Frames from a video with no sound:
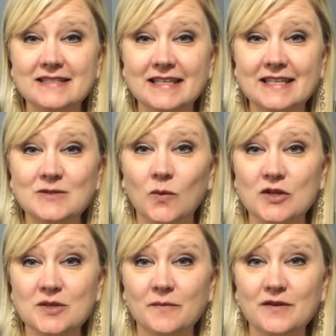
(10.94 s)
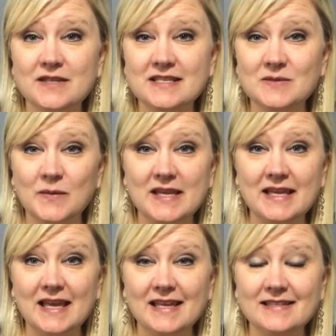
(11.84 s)
to Kids Worship for this
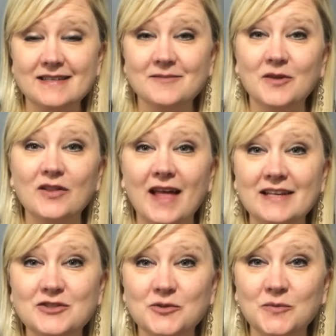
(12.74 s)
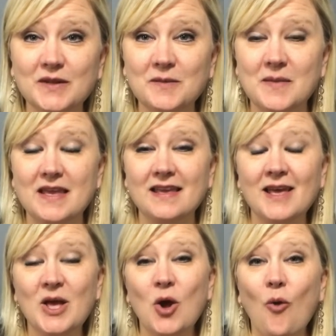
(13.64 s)
weekend. Glad you're with me.
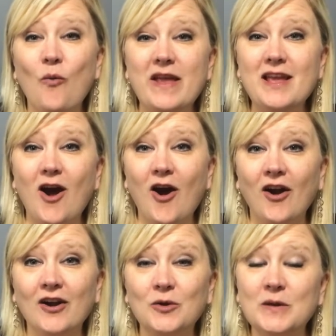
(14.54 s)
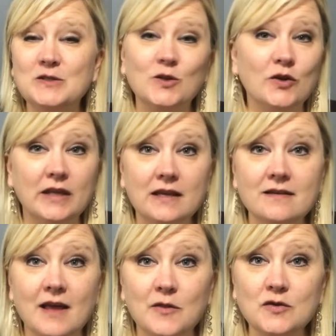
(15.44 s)
We are going to look at
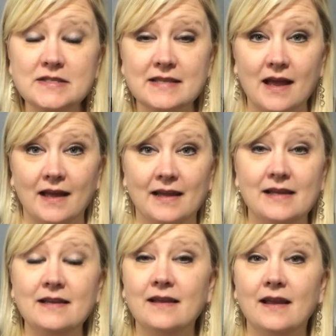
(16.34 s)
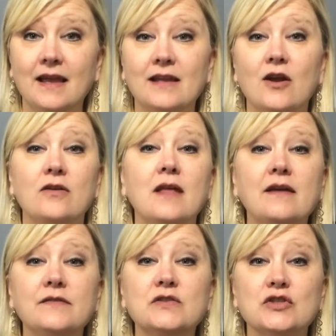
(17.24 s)
another sign in our
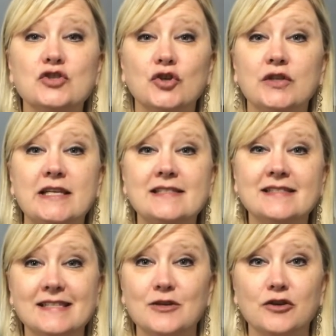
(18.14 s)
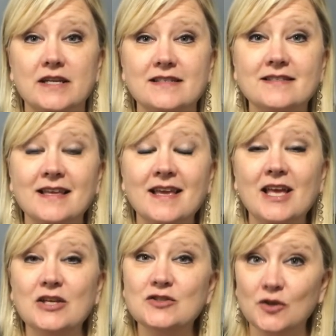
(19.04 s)
Life is a Journey series.
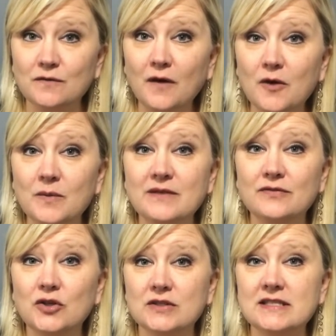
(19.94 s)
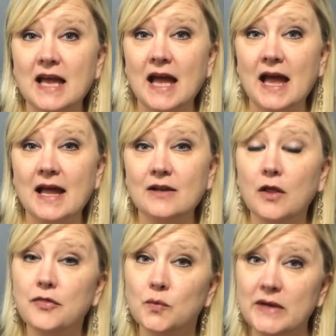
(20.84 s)
So far, we've looked at
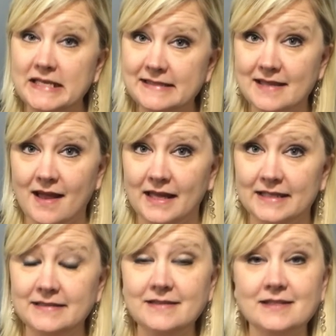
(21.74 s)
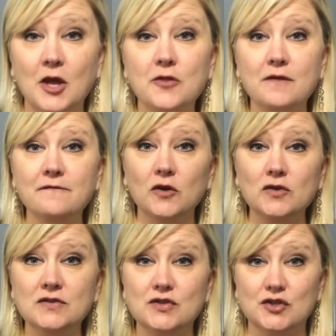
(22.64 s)
three signs. The
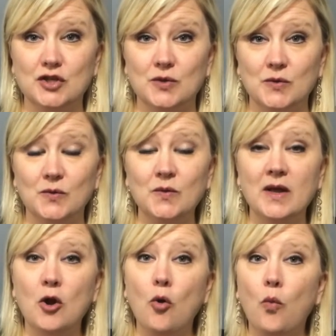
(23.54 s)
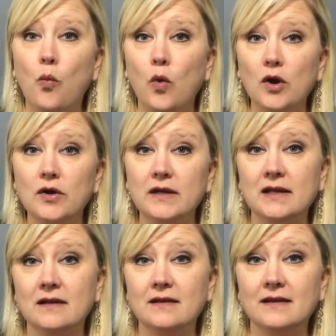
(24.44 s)
first two work
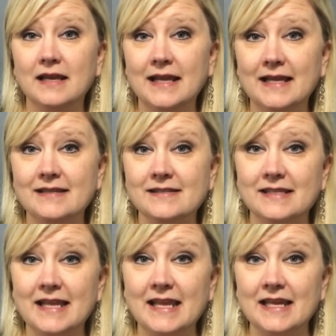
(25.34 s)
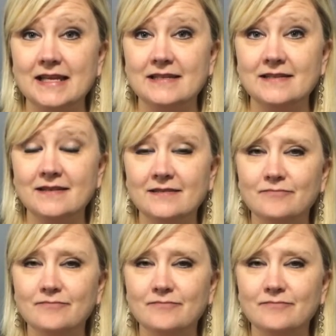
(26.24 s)
hand in hand.